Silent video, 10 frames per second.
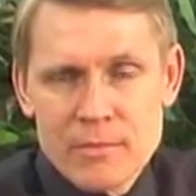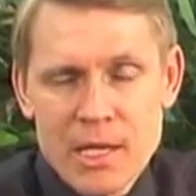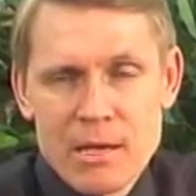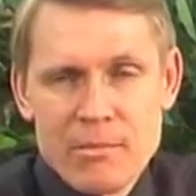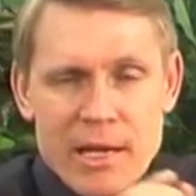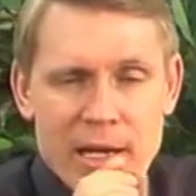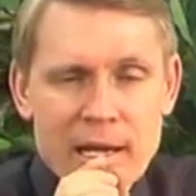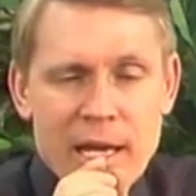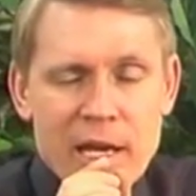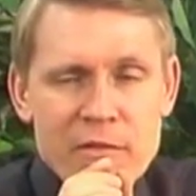And 1.5
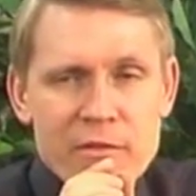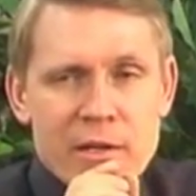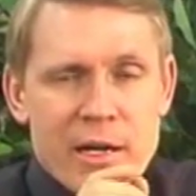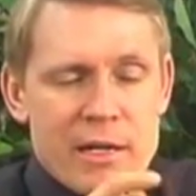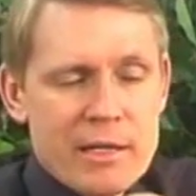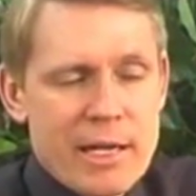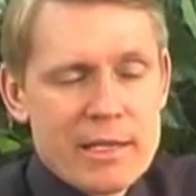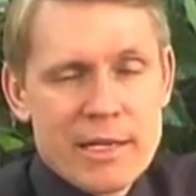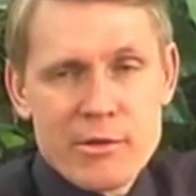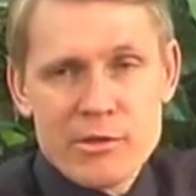miles on an
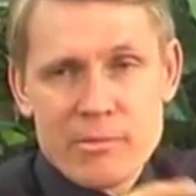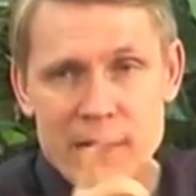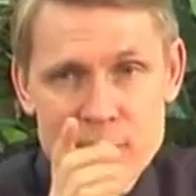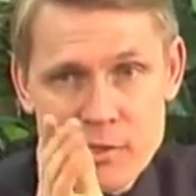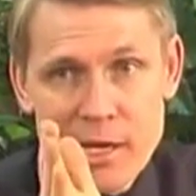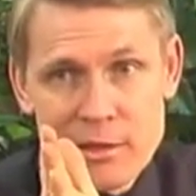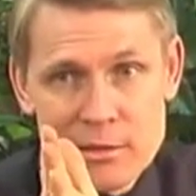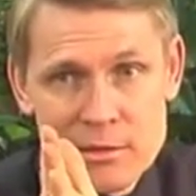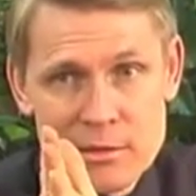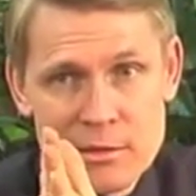8,000-mile
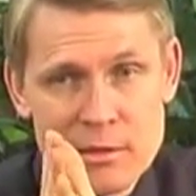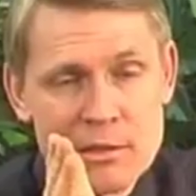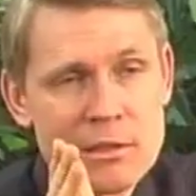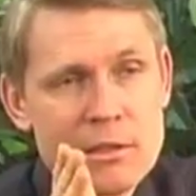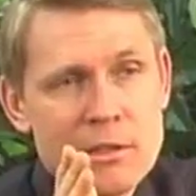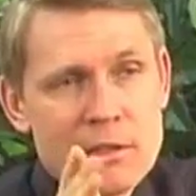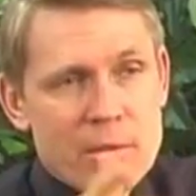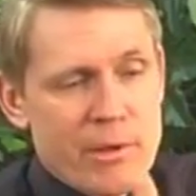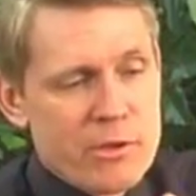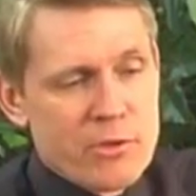scale
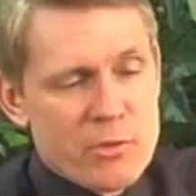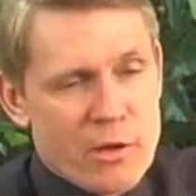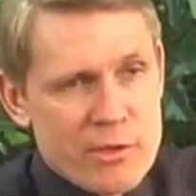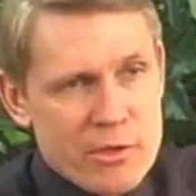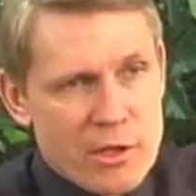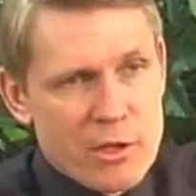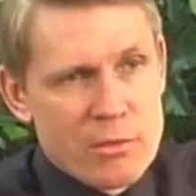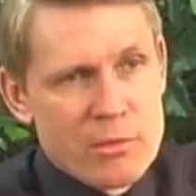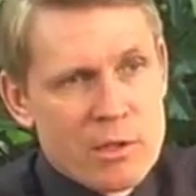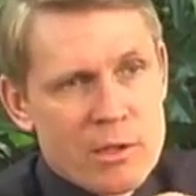compared to a 12-inch
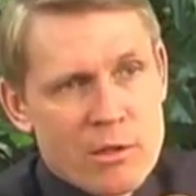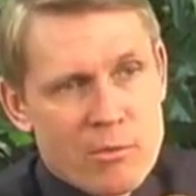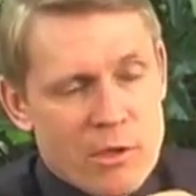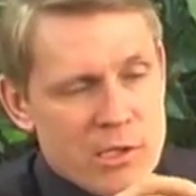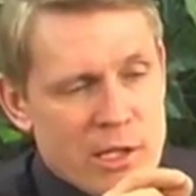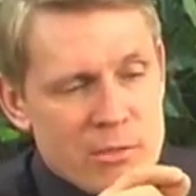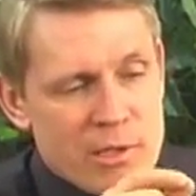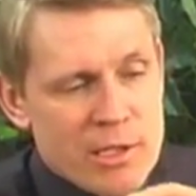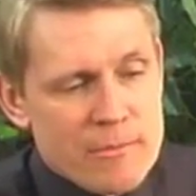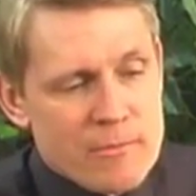globe works out to
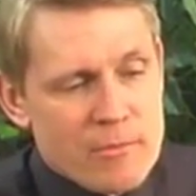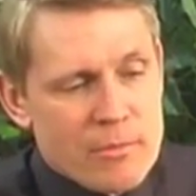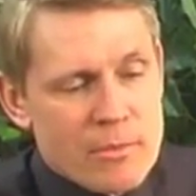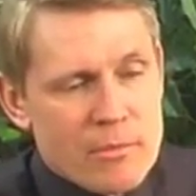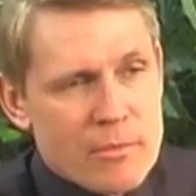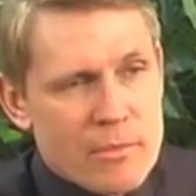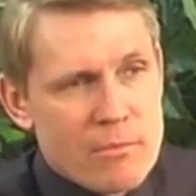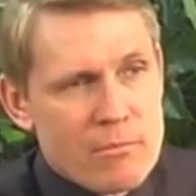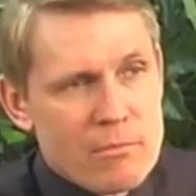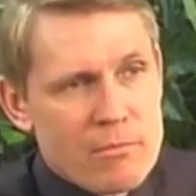be
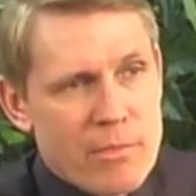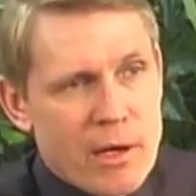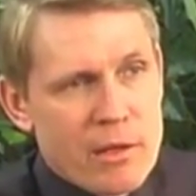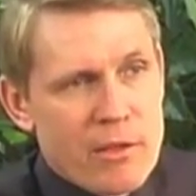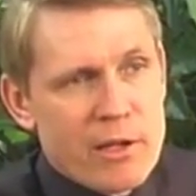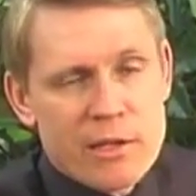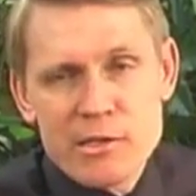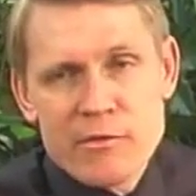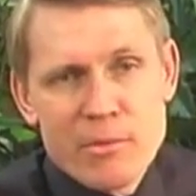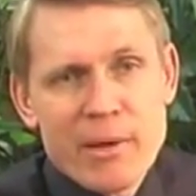barely the
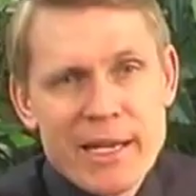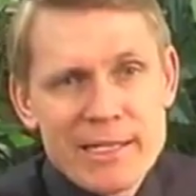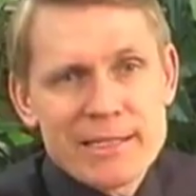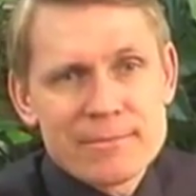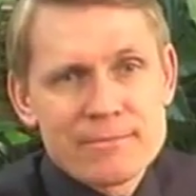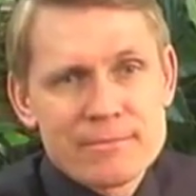thickness of the paint.